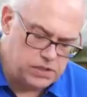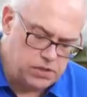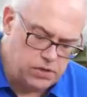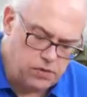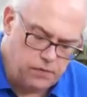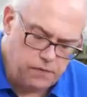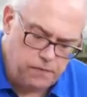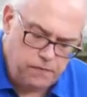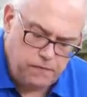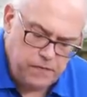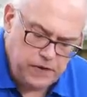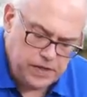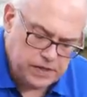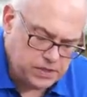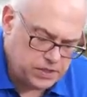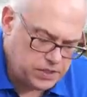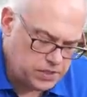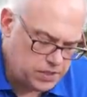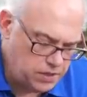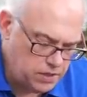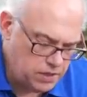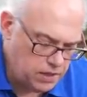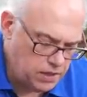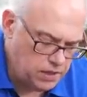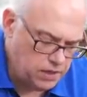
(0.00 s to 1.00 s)

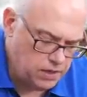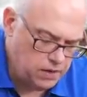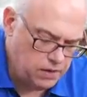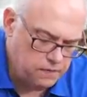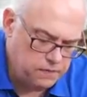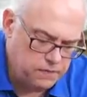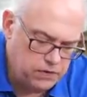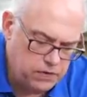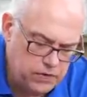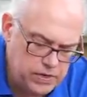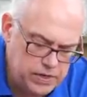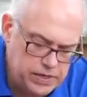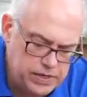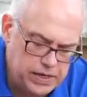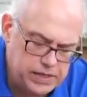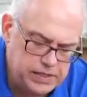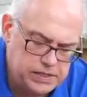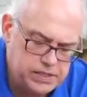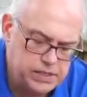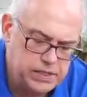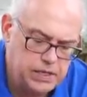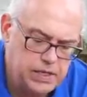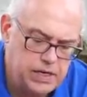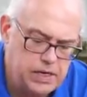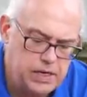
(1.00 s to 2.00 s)
fit very
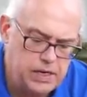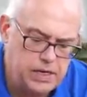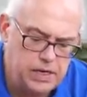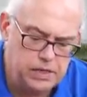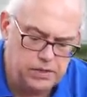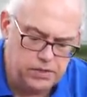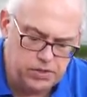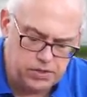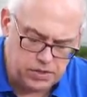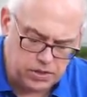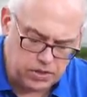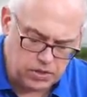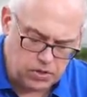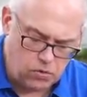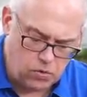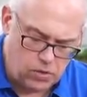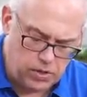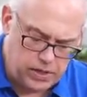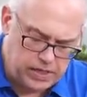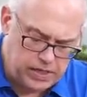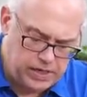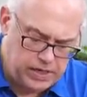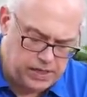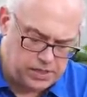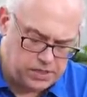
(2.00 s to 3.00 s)
nicely into the core
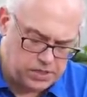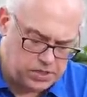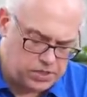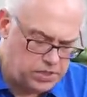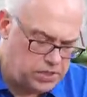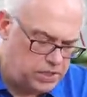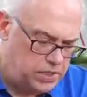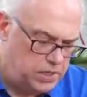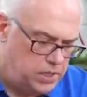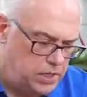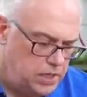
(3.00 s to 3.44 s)
kit.